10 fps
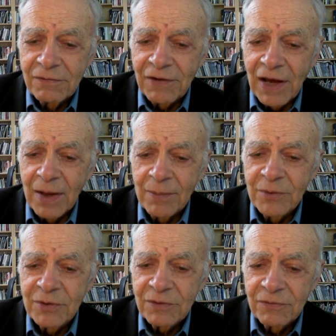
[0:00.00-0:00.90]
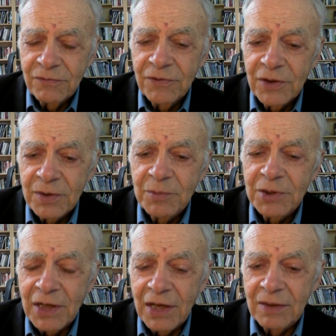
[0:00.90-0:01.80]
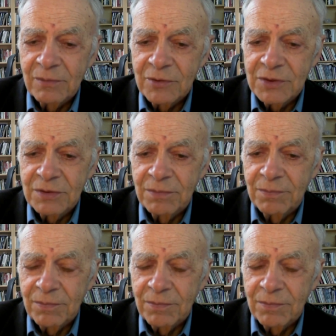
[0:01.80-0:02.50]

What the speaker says: farmed vertebrate animals